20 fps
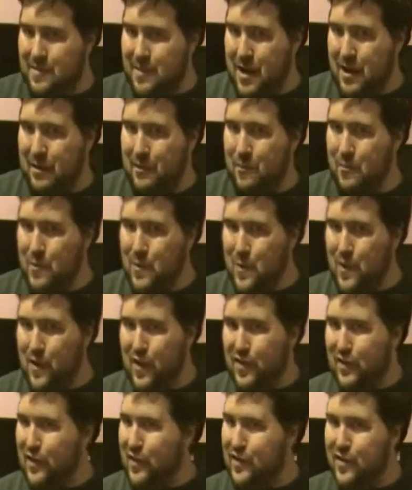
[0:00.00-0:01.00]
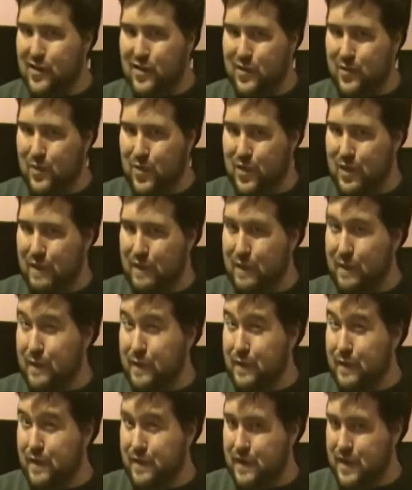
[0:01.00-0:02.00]
I'm not going to ruin this because this is one of the
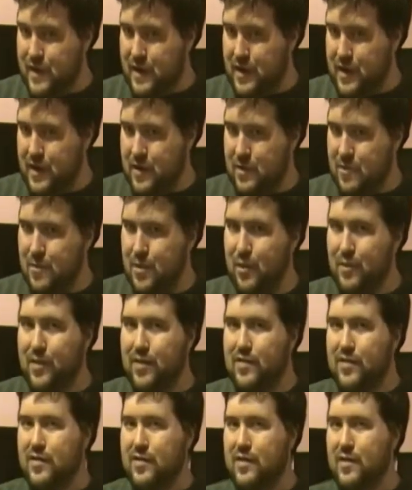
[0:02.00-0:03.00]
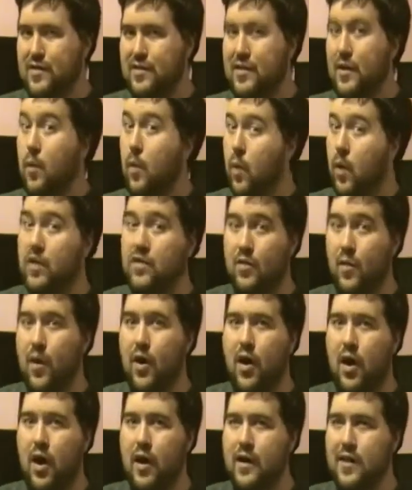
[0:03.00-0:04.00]
funnier moments to see what's
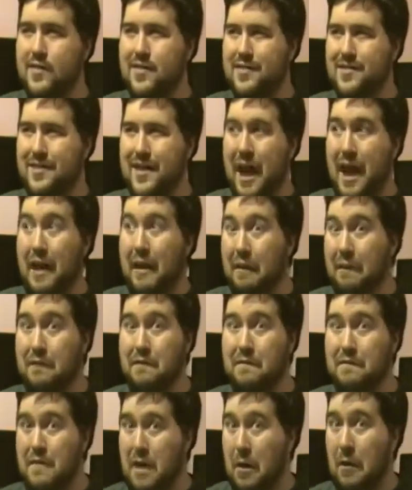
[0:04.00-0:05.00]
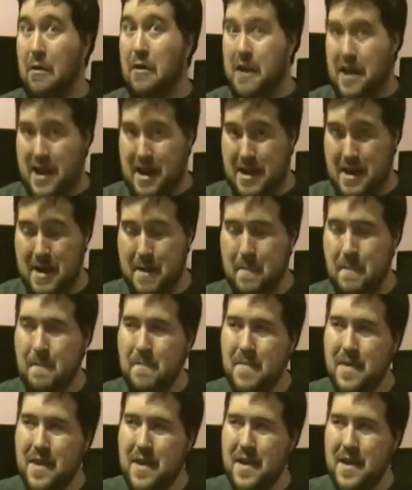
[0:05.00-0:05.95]
going on. It's kind of entertaining.